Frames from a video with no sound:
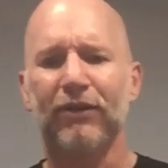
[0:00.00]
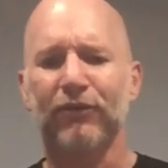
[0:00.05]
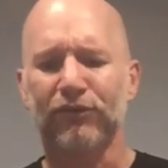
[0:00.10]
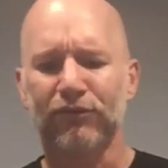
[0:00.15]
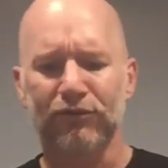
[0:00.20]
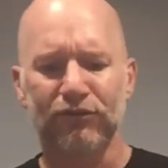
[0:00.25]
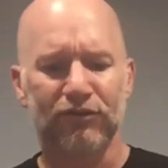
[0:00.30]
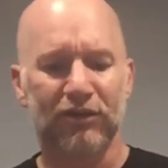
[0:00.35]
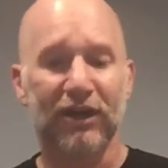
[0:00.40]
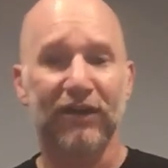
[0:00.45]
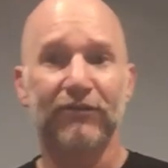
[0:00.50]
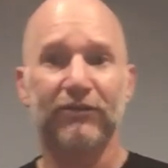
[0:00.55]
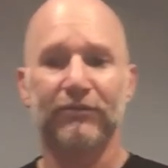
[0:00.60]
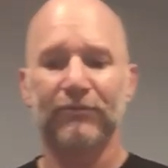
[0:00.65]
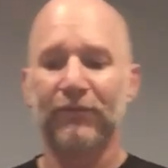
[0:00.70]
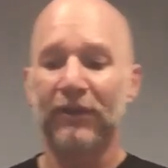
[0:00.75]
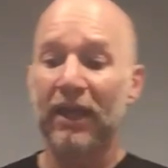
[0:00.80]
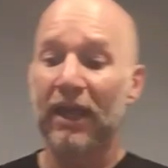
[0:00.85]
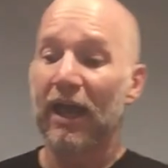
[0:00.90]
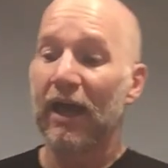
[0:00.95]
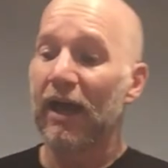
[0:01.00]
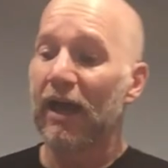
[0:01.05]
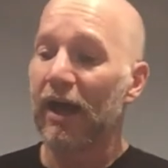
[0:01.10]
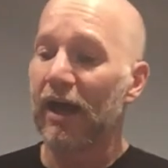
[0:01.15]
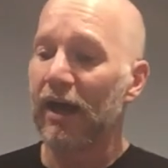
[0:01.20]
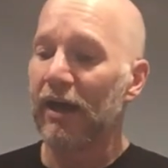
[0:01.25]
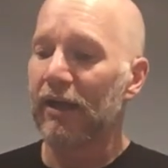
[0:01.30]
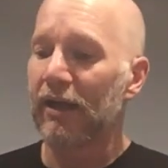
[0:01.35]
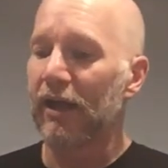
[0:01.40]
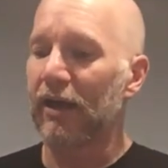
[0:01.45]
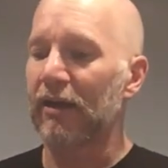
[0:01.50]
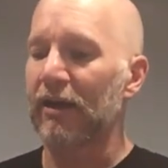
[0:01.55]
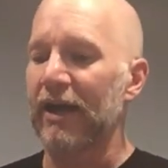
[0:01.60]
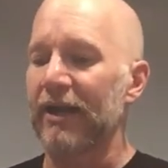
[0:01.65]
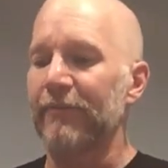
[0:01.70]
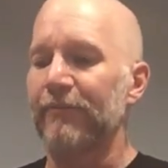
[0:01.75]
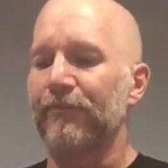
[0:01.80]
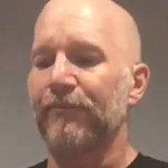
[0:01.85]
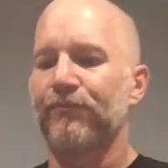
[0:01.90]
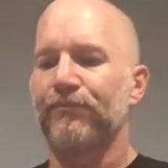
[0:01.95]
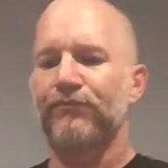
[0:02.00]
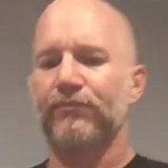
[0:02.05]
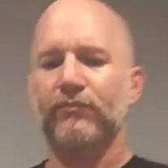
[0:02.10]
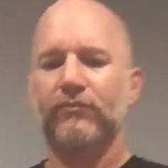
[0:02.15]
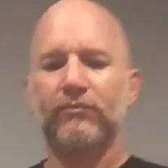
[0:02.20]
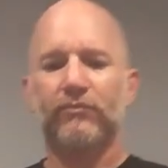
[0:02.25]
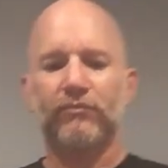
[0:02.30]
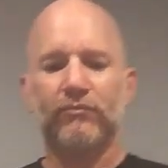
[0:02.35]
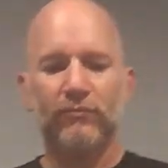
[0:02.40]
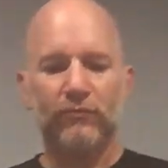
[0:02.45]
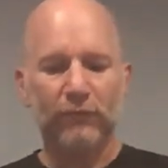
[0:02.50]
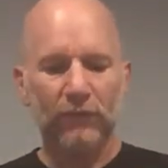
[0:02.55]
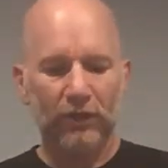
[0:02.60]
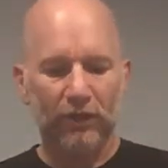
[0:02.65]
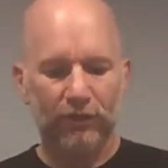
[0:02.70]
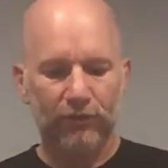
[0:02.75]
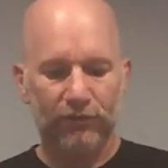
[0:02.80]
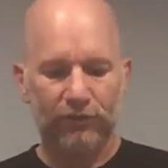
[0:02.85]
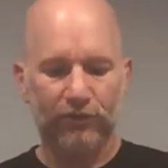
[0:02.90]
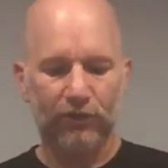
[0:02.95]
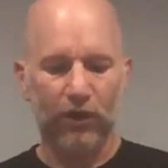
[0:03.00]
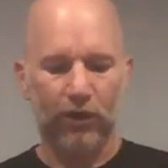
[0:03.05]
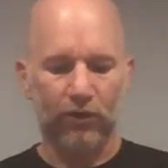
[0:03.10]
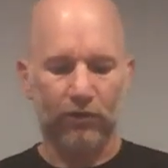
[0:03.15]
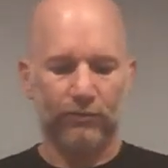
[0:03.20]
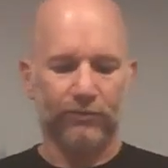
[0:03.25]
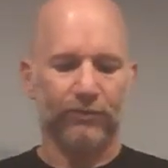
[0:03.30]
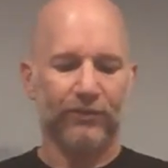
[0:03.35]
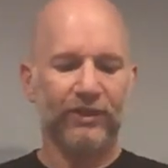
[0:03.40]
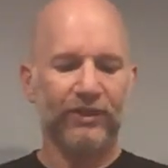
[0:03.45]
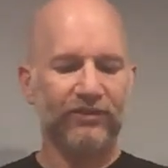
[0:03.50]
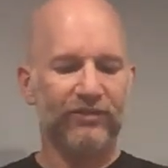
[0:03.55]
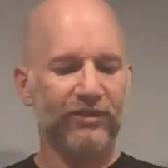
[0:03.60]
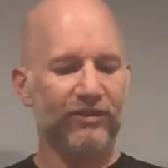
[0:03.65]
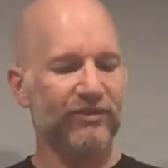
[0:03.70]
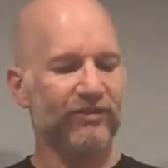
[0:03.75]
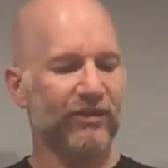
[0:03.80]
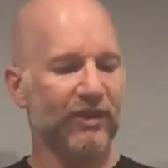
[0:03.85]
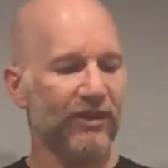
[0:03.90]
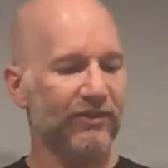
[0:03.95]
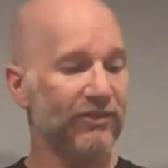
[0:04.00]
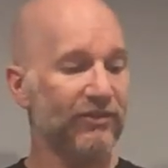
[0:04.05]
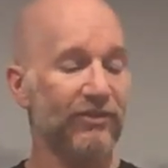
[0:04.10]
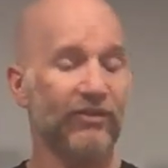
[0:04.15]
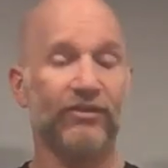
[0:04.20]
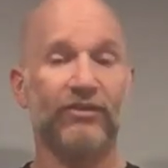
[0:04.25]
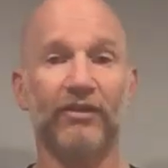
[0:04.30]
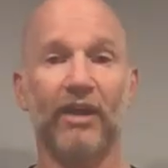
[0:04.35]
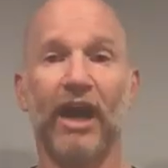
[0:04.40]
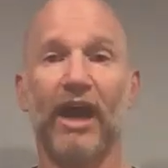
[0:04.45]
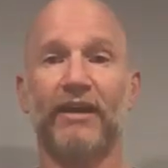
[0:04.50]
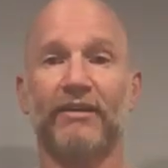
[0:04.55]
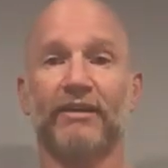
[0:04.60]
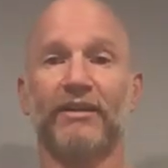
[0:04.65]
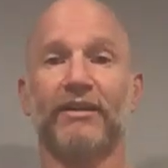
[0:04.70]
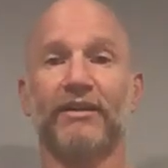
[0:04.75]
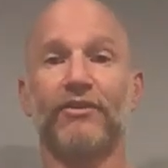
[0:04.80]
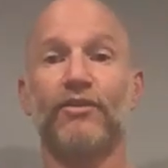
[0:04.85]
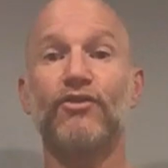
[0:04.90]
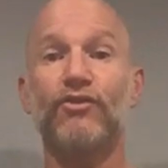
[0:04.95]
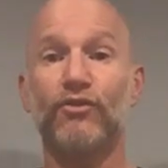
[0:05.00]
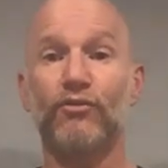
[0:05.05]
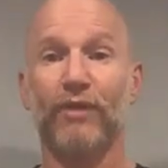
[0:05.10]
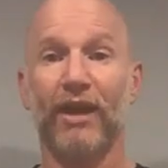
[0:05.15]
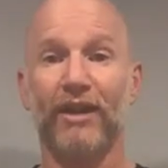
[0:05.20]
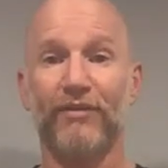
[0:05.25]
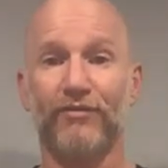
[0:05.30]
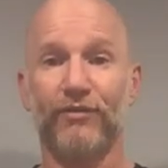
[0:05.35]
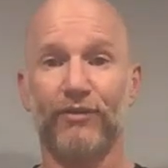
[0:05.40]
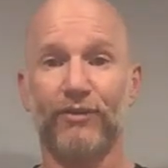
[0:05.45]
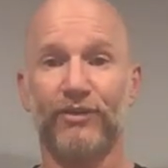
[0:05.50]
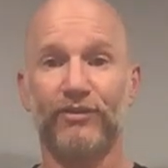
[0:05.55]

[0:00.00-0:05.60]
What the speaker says: screwdriver. All right. So this is not a new rifle.